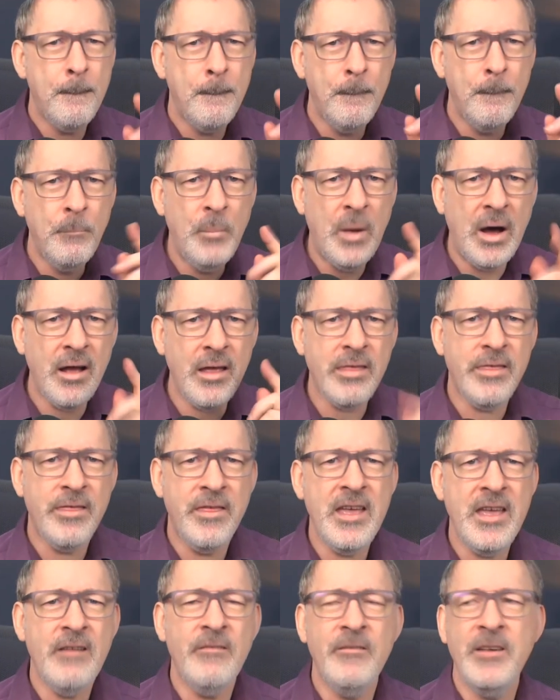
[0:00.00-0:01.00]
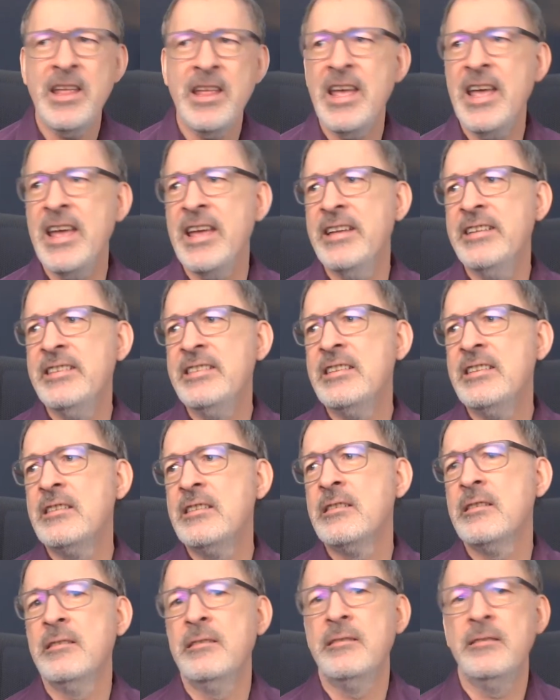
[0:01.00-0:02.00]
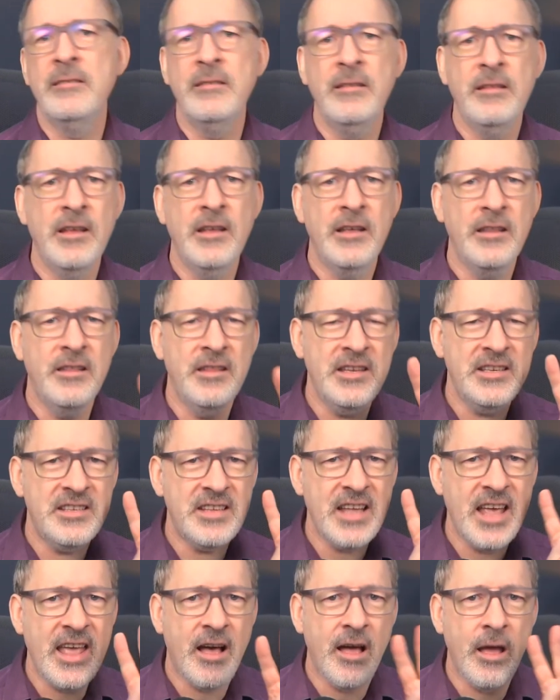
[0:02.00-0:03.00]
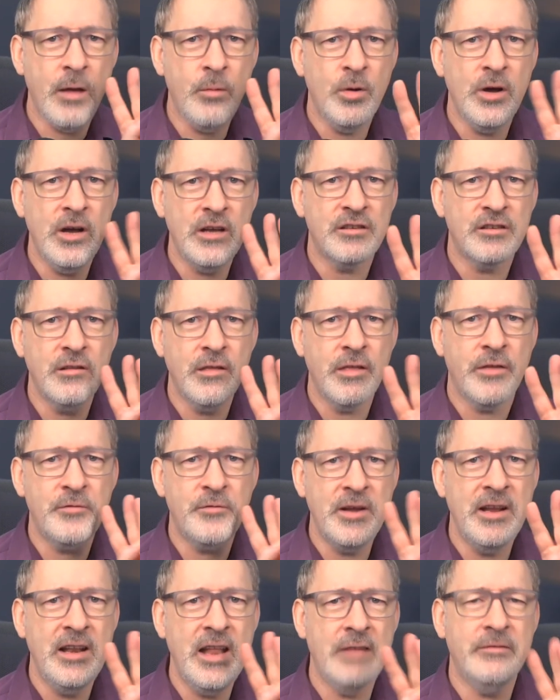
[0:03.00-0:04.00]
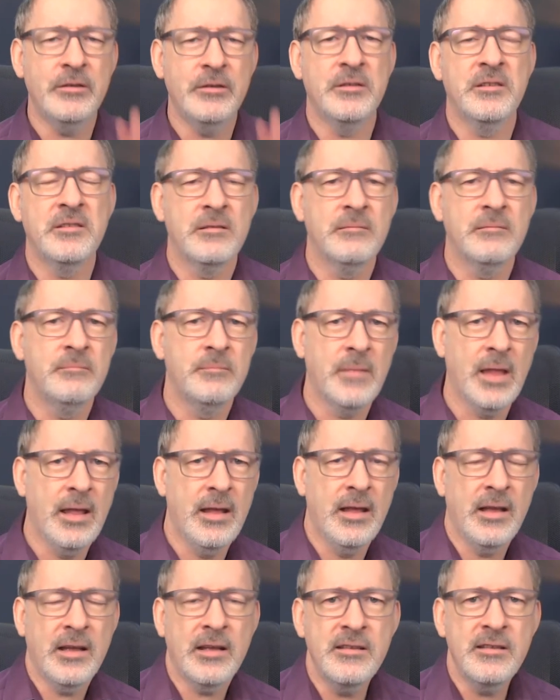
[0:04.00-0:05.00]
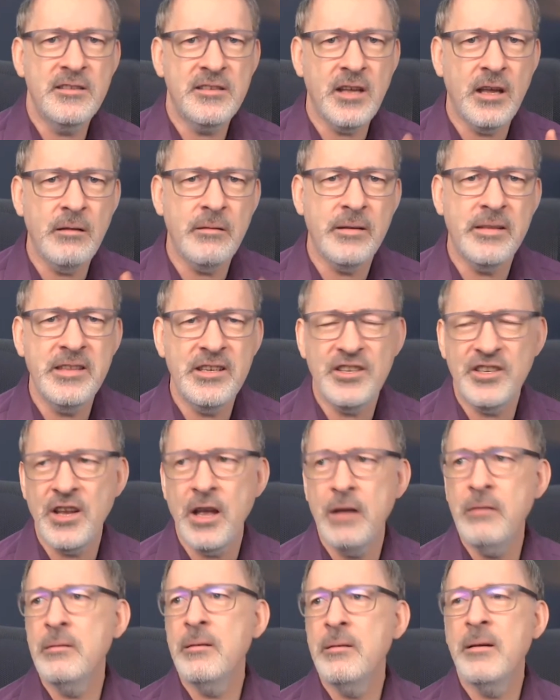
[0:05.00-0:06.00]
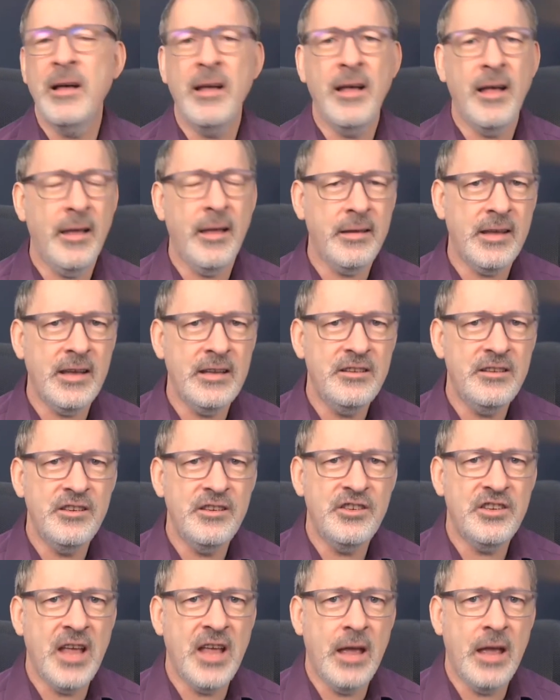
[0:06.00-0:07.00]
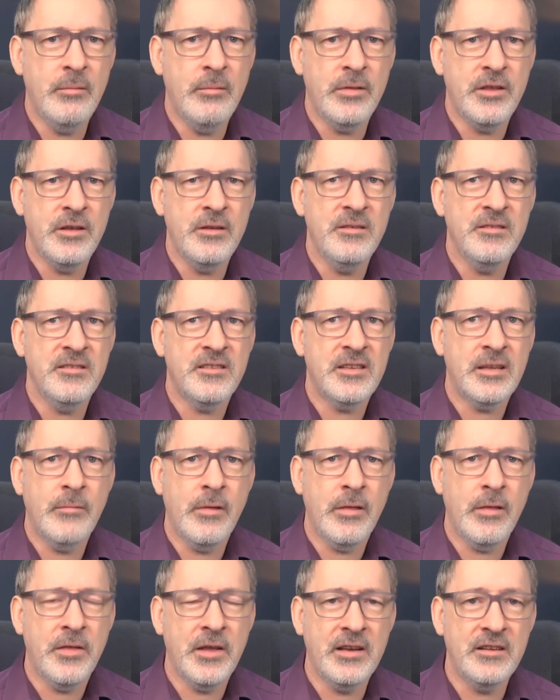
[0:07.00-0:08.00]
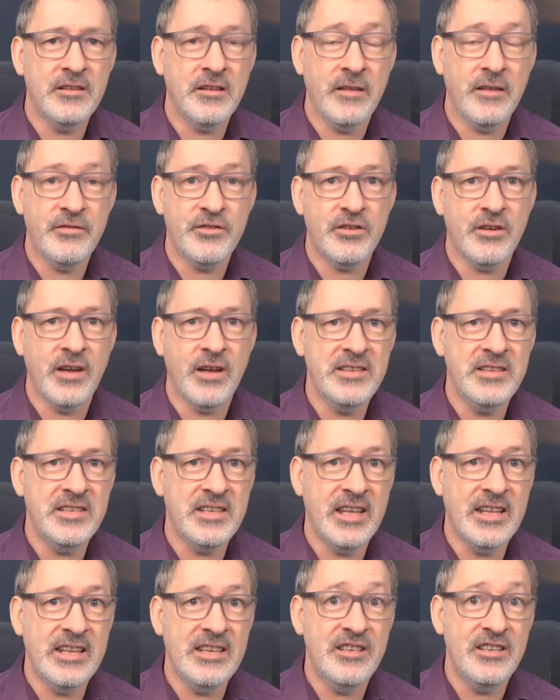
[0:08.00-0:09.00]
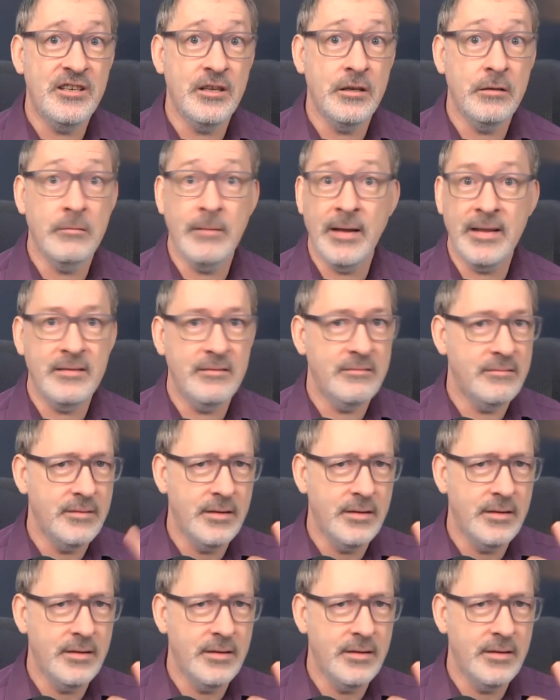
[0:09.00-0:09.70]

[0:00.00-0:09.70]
my theory is that this AI works on 3 levels. And so in this show, I'm going to share with you some of the things I've tried to get it to do and